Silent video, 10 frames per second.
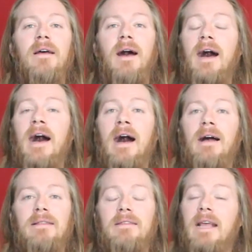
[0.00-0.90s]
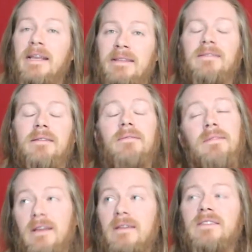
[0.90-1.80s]
and
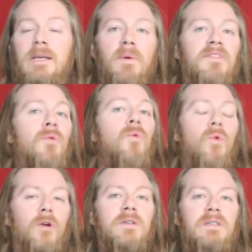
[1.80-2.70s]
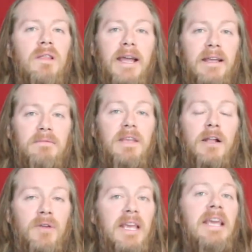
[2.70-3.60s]
some of the worst,
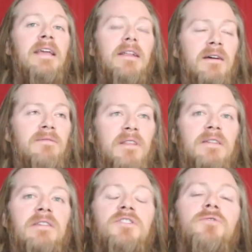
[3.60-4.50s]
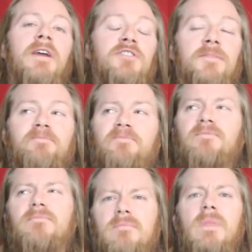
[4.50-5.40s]
heat of the situation.
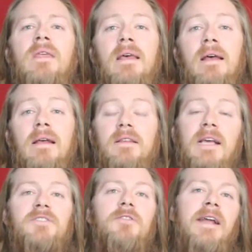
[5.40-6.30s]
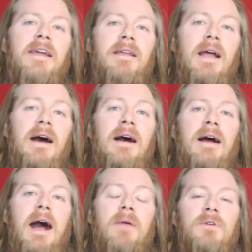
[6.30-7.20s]
Yesterday,
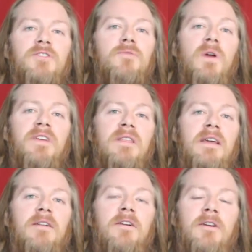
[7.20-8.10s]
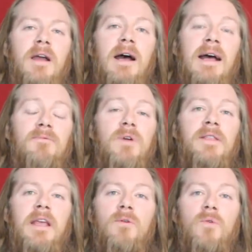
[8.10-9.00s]
I went to a movie theater
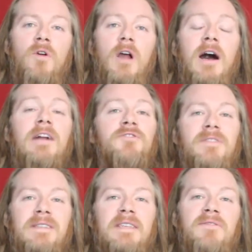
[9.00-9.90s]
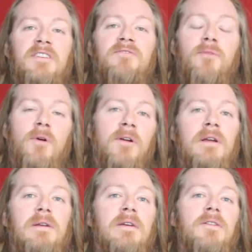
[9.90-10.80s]
when there were
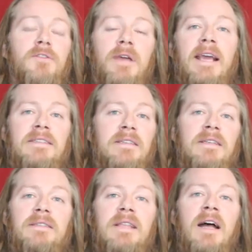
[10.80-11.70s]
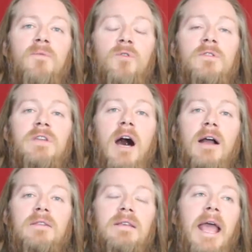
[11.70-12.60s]
174 new cases that were
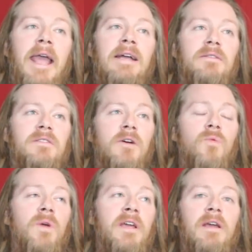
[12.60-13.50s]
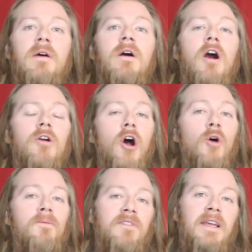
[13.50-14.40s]
docked, and so we are
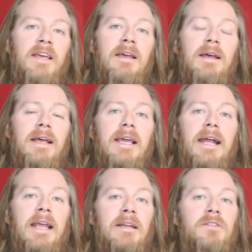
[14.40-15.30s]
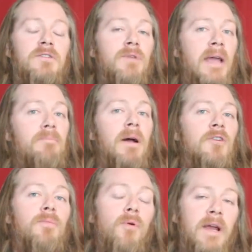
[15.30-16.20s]
hopefully getting to a
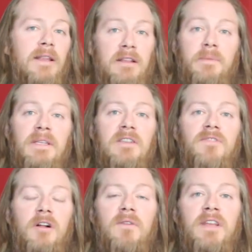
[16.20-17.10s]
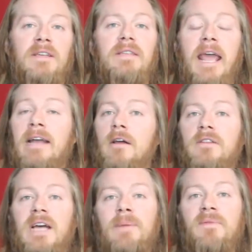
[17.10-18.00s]
better point in the midst of all of this. And
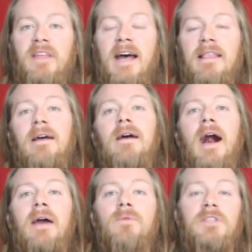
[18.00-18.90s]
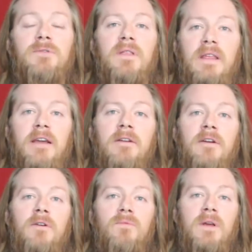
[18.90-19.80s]
on top of that, I went to a
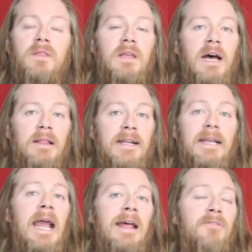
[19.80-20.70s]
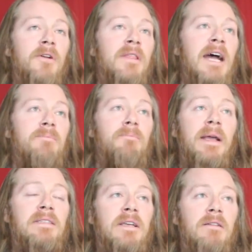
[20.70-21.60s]
theater with Lady Catherine that
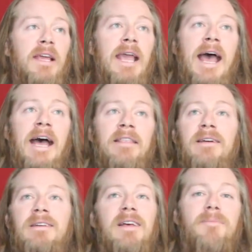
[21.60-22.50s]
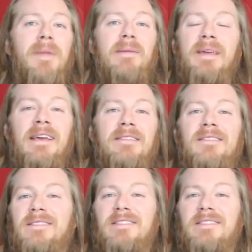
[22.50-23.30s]
basically had maybe a